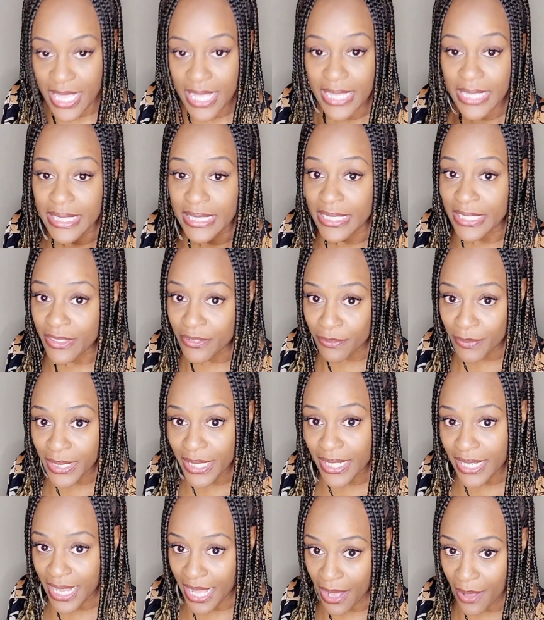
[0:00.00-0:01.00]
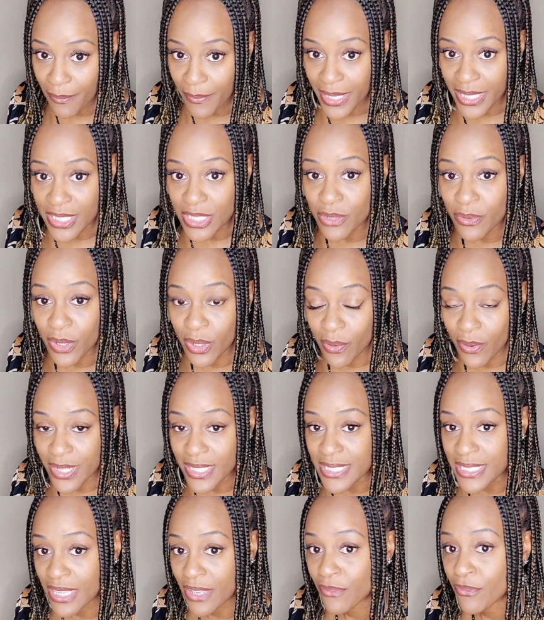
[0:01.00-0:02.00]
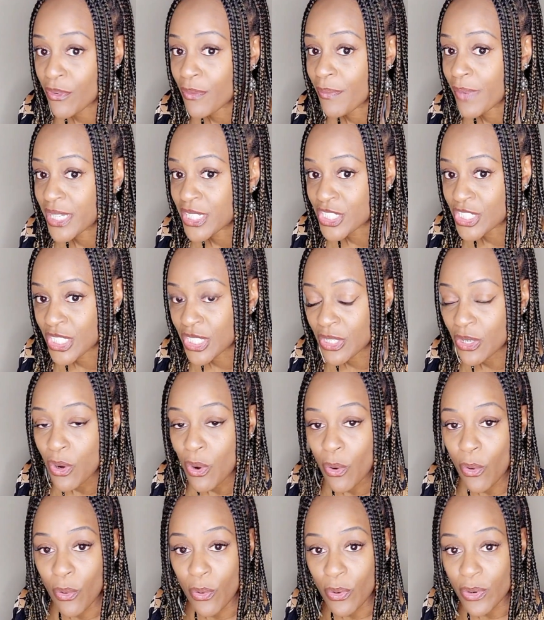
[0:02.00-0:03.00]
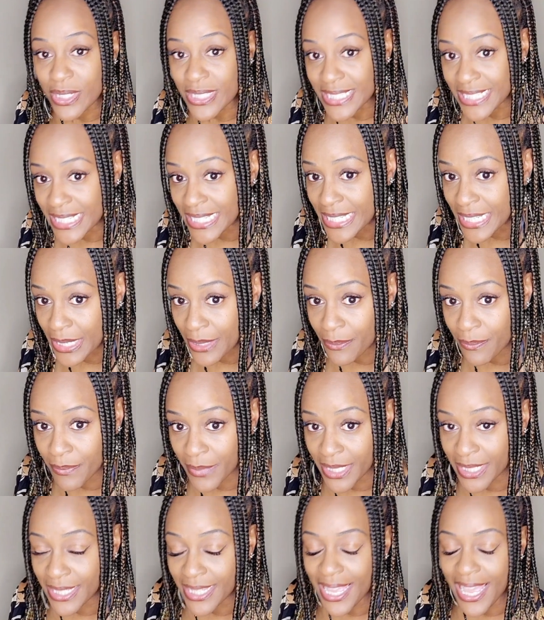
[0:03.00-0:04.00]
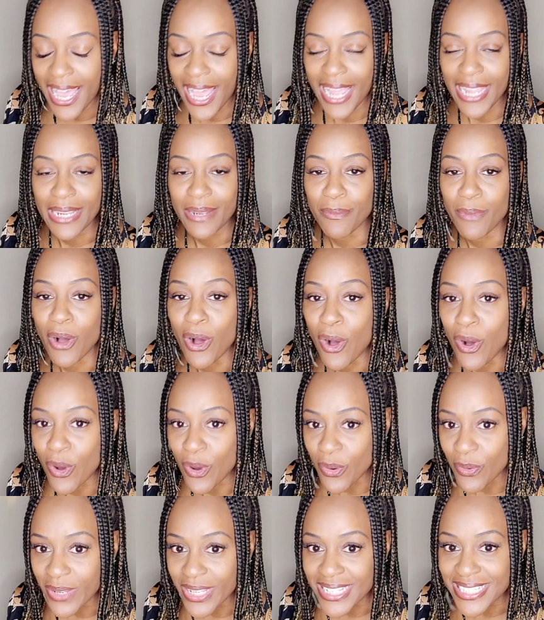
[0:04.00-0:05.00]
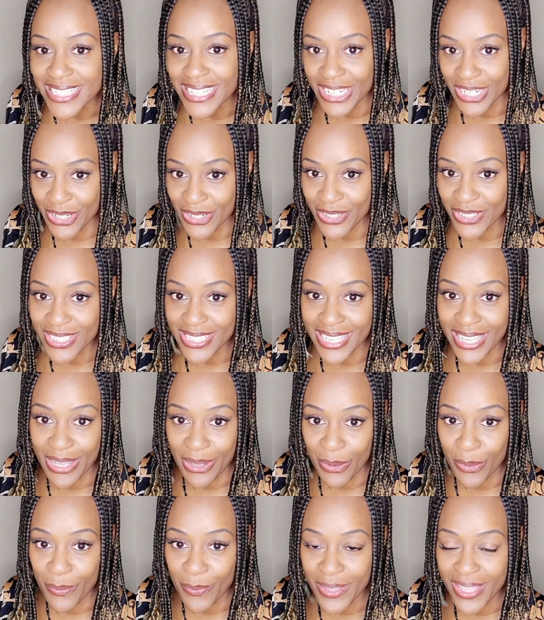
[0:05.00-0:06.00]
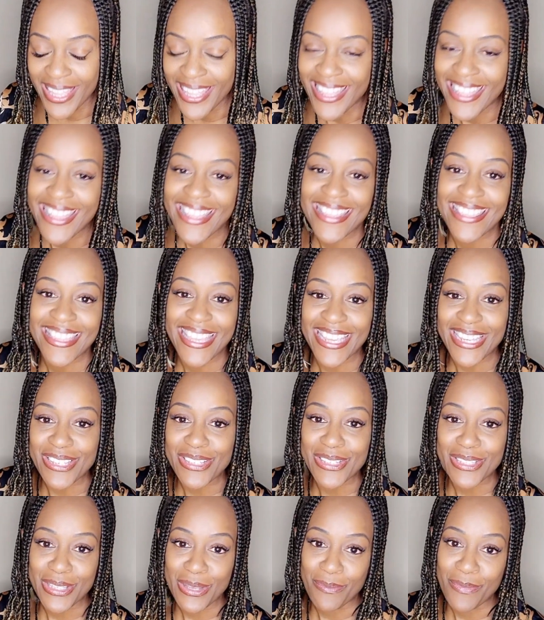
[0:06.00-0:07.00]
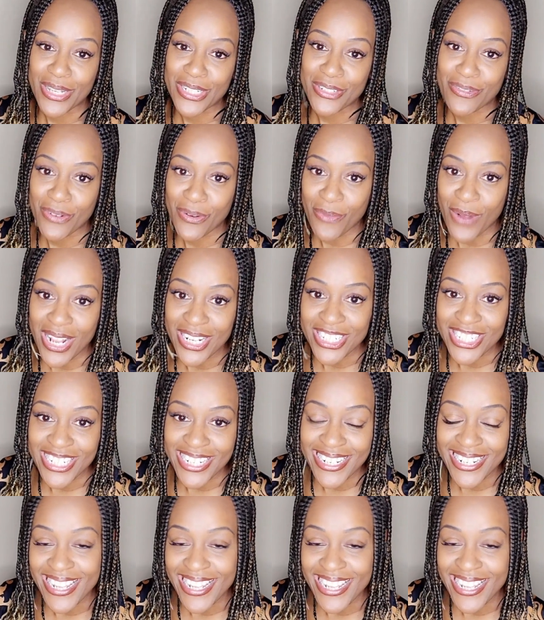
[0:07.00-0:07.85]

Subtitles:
Leave me a comment to request the information or DM me. I am always here to help. Thank you so much for watching.